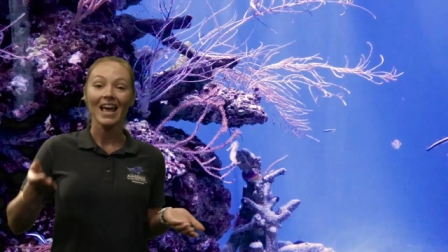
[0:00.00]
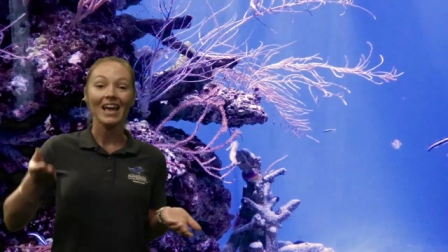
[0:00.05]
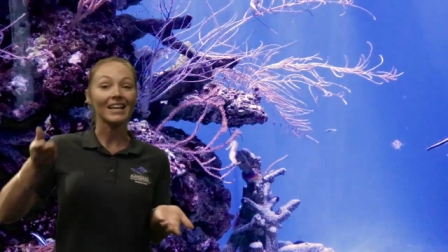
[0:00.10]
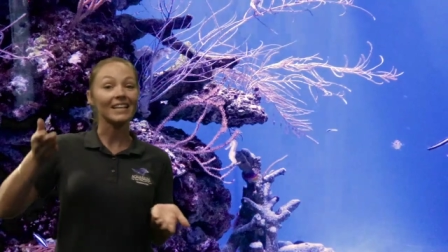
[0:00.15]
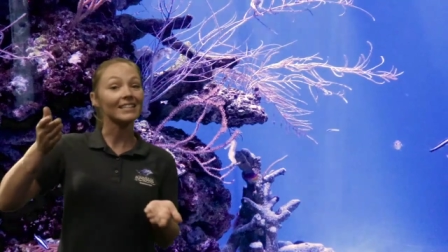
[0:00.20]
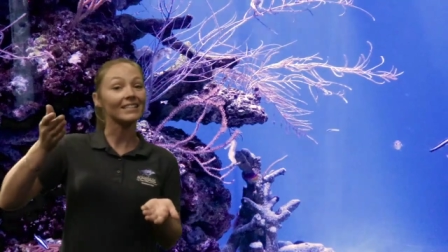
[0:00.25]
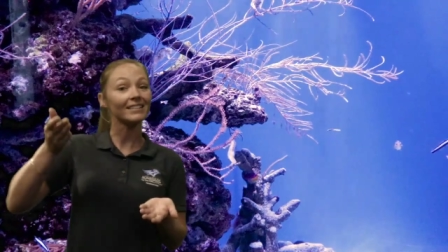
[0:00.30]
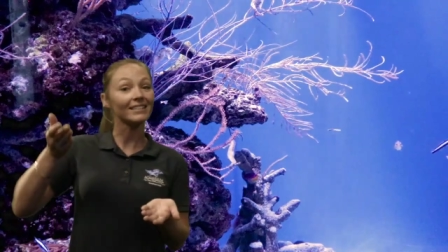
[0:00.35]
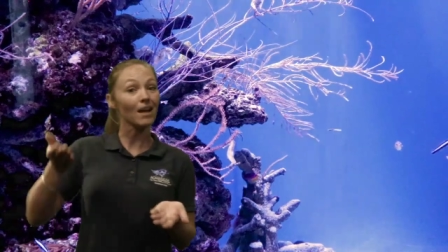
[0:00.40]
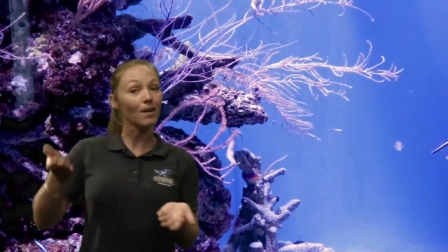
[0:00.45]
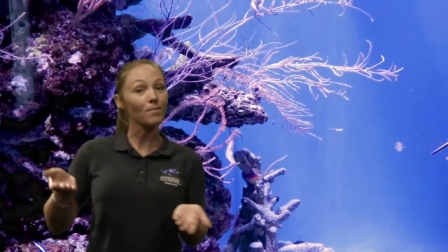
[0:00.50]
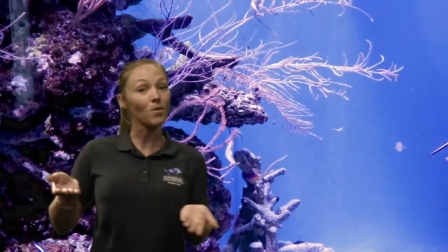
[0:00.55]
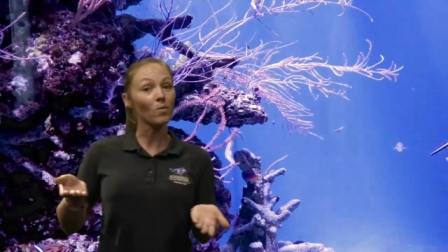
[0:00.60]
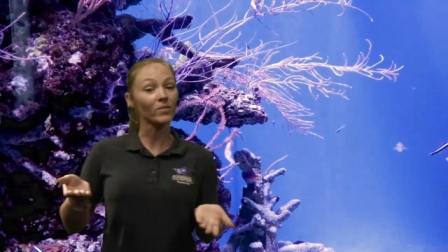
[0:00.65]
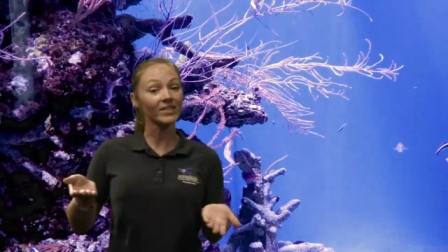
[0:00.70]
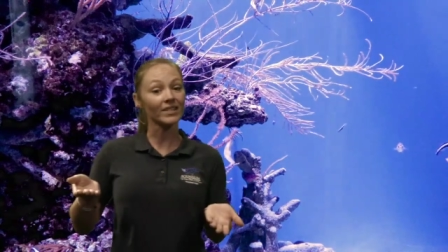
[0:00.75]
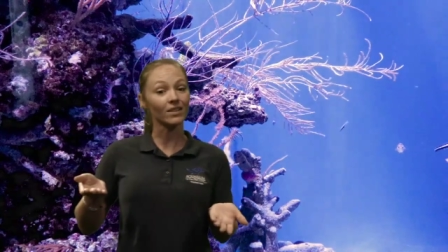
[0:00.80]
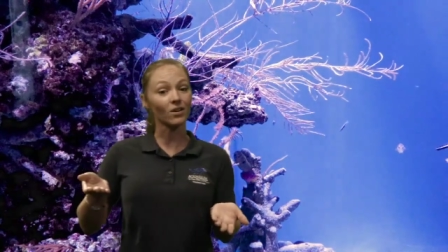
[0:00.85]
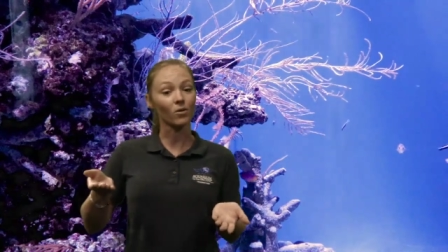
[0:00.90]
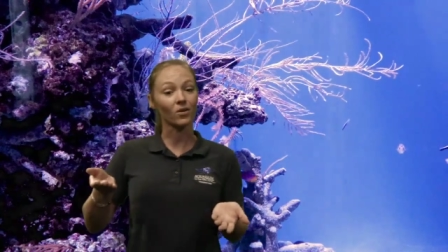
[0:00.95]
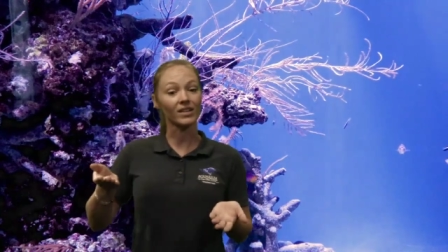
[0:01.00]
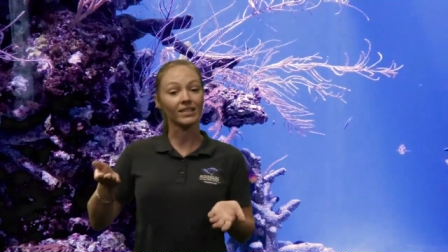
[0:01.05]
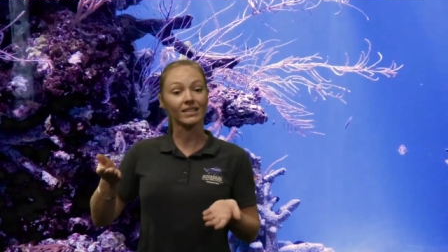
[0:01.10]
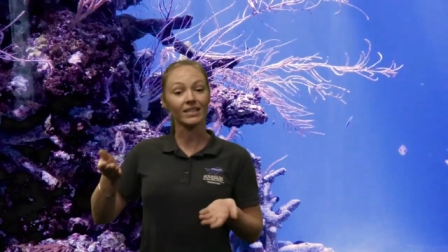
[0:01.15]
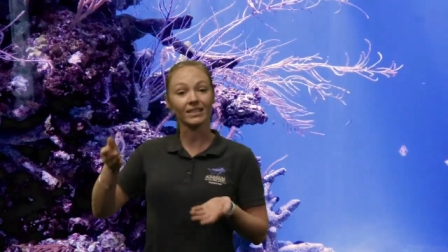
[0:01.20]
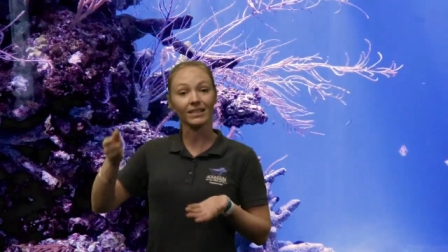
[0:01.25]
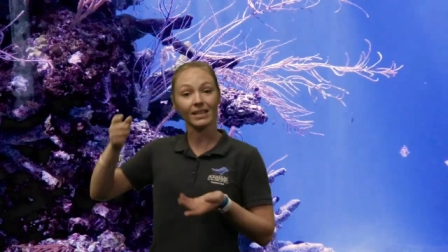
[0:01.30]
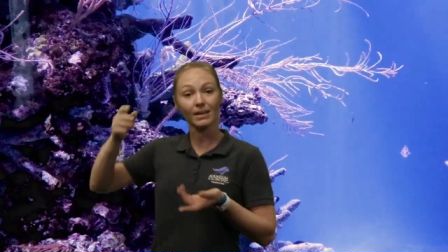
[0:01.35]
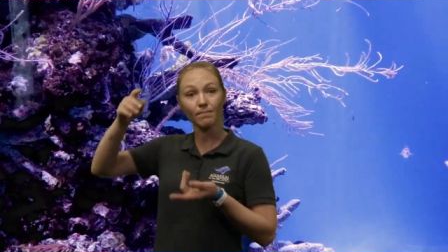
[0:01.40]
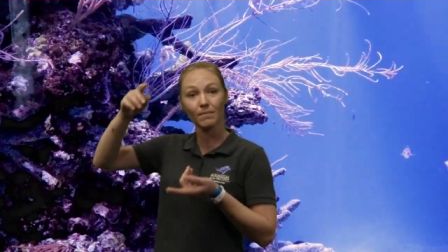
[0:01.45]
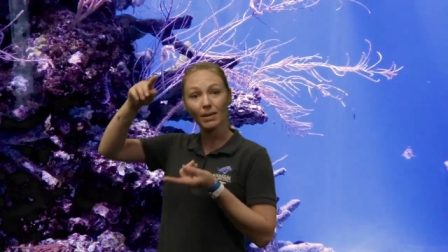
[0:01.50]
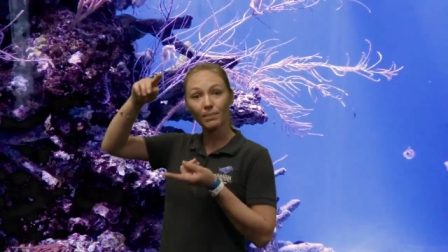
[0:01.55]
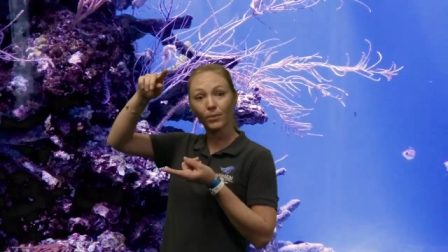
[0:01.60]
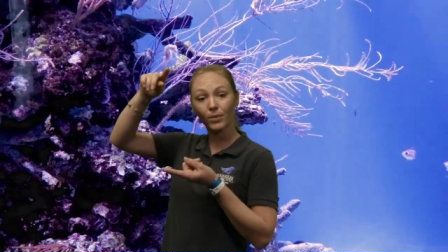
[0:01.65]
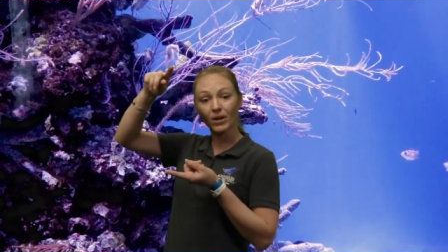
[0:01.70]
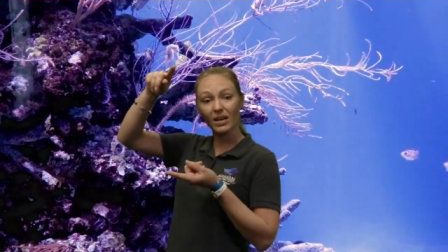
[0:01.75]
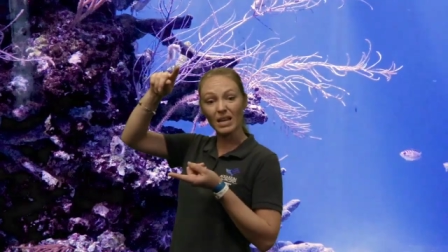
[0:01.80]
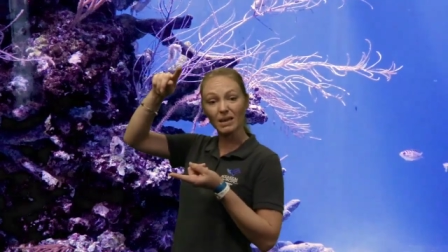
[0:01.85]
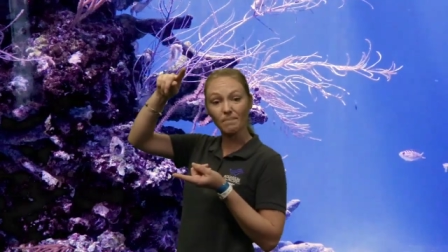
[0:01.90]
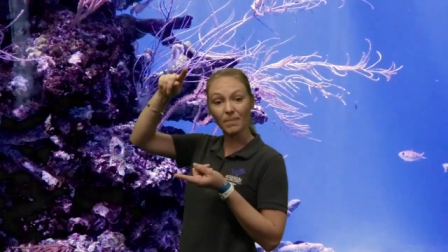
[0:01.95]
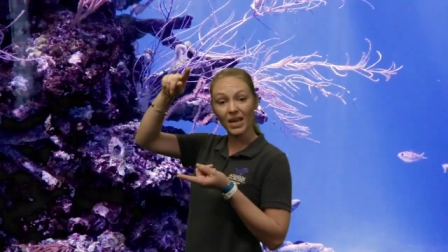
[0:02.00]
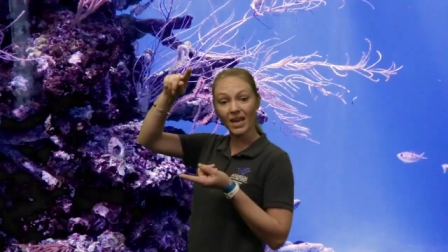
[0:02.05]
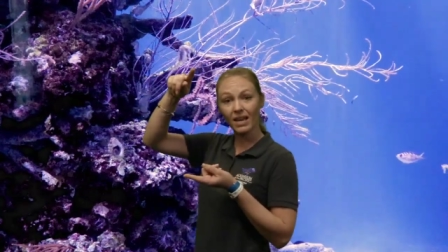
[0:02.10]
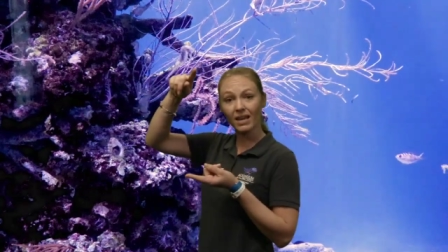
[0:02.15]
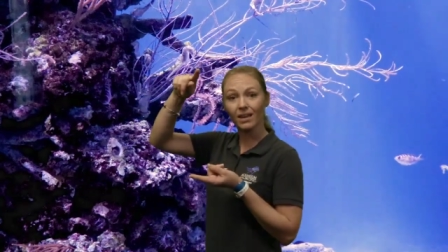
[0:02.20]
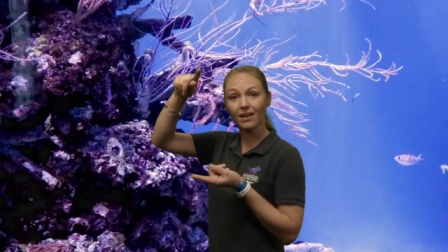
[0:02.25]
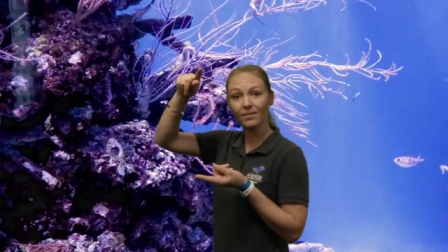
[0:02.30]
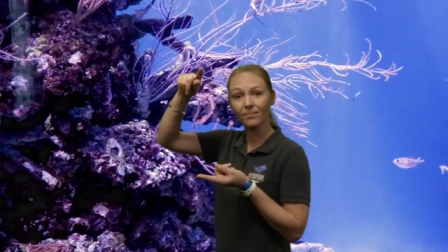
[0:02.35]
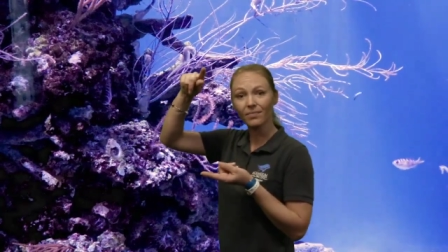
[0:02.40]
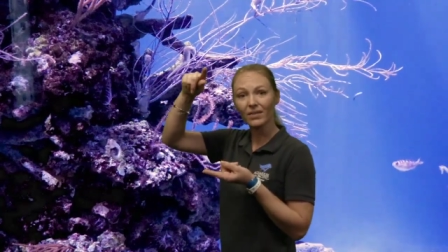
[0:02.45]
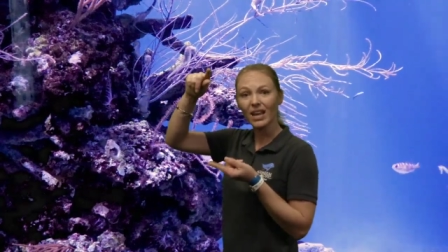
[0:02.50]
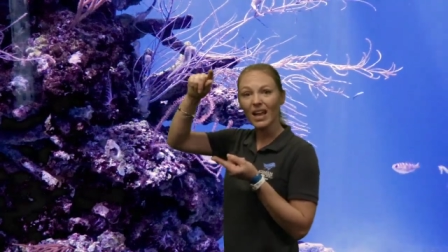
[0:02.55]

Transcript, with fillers: because some seahorses can be pretty big,